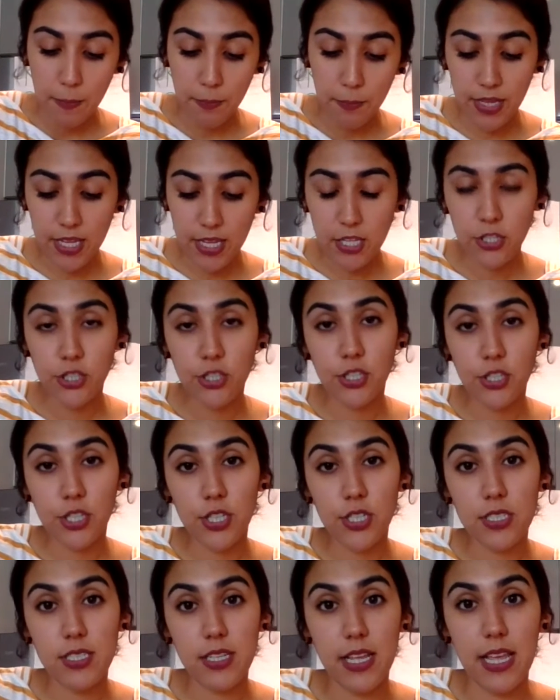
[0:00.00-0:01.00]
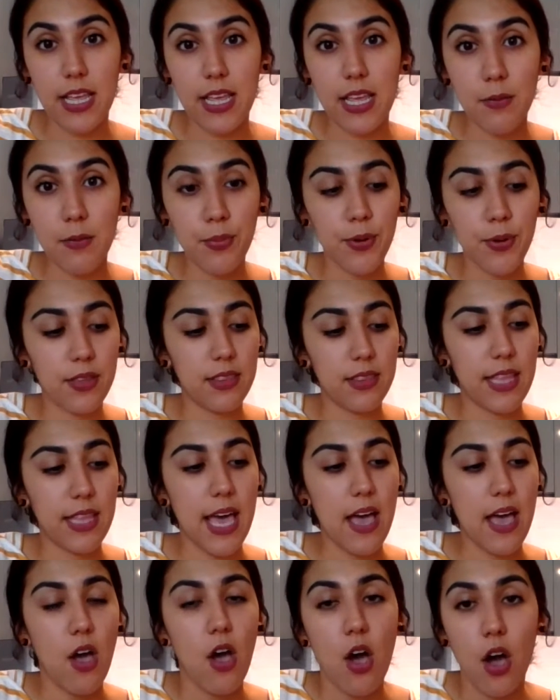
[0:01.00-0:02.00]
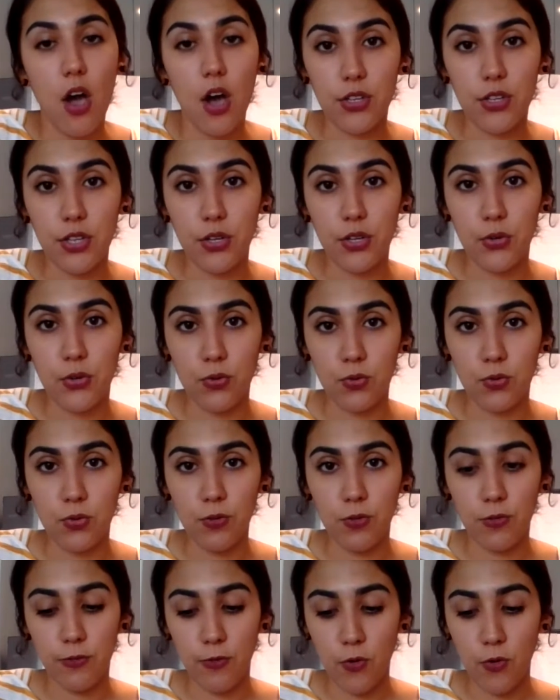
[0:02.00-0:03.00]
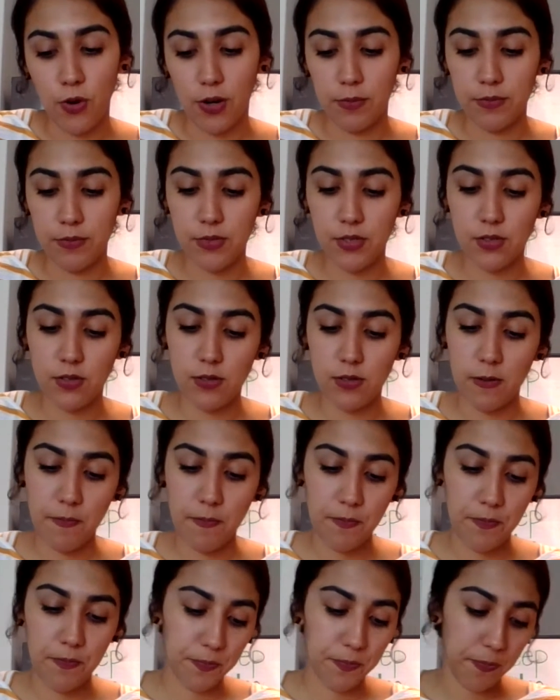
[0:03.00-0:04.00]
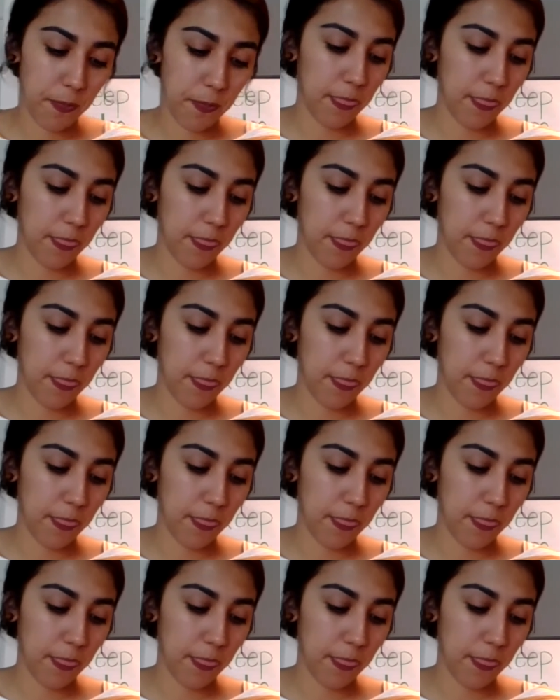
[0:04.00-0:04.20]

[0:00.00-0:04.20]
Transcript: be sure to input that on the Google Forms.